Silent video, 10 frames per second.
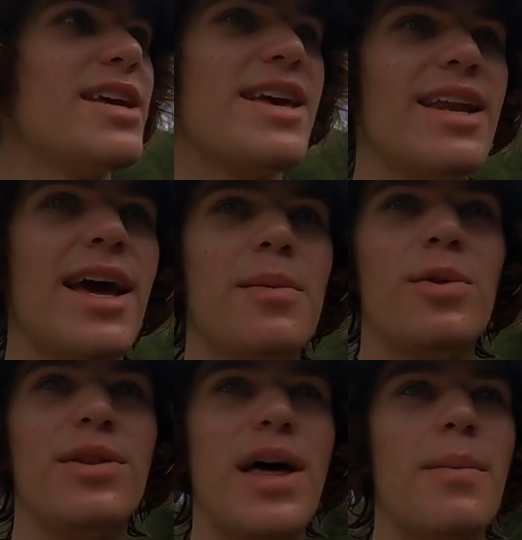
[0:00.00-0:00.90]
Seeing an
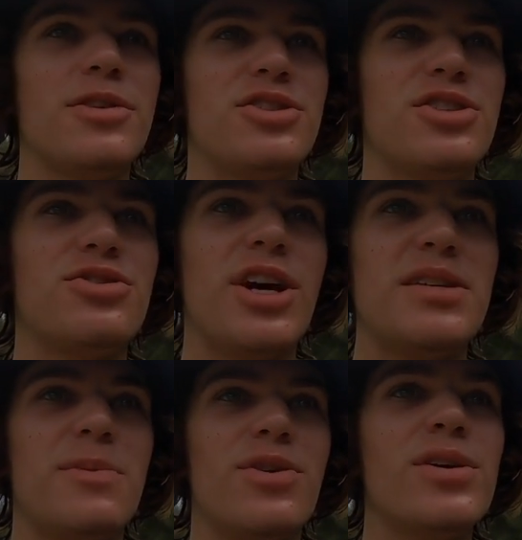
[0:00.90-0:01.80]
animal in that much
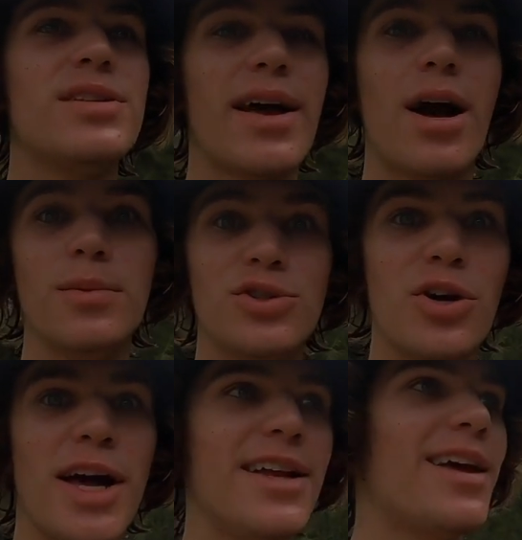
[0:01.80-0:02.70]
distress because like I'm
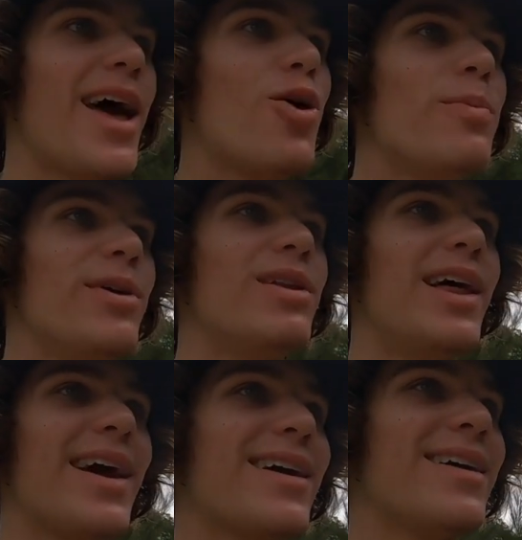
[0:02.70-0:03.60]
trying to help it.
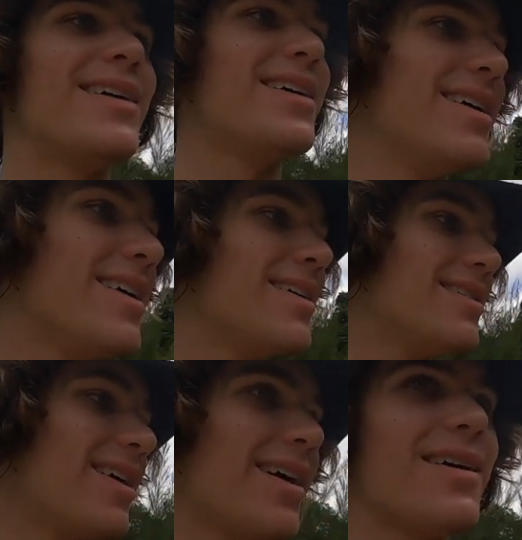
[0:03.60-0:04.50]
Like,
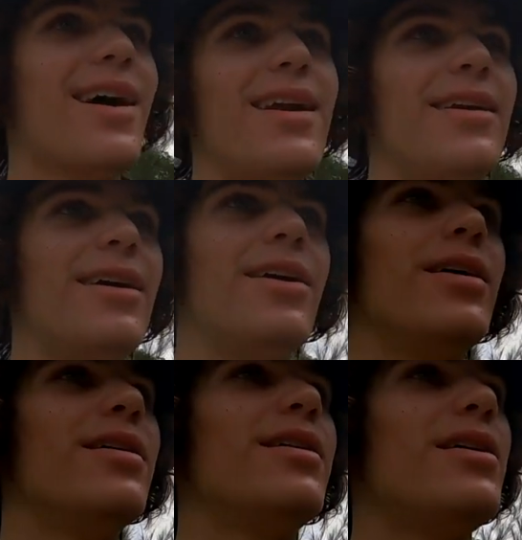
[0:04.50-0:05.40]
it's like, I don't know.
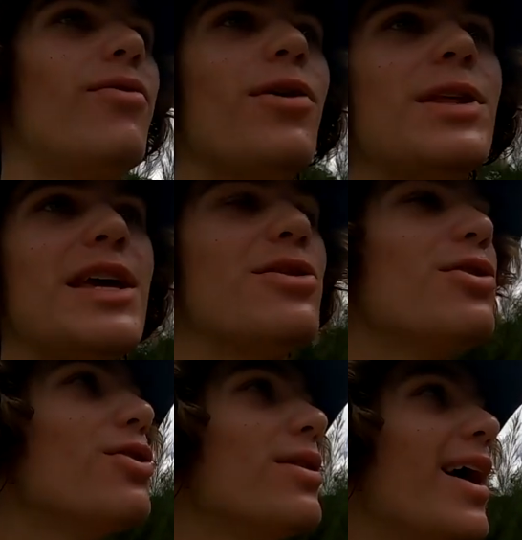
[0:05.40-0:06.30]
If only he
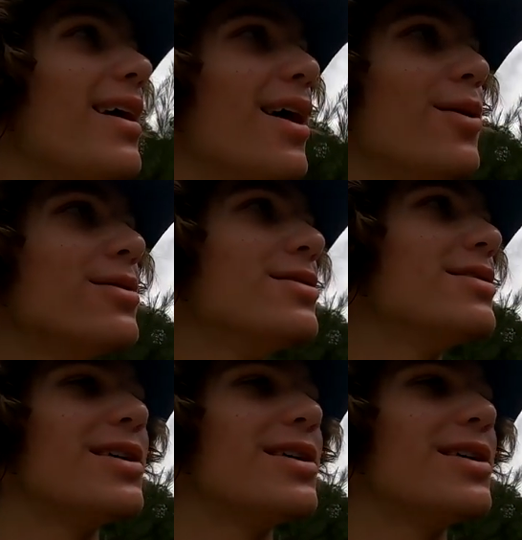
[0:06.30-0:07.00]
knew that I was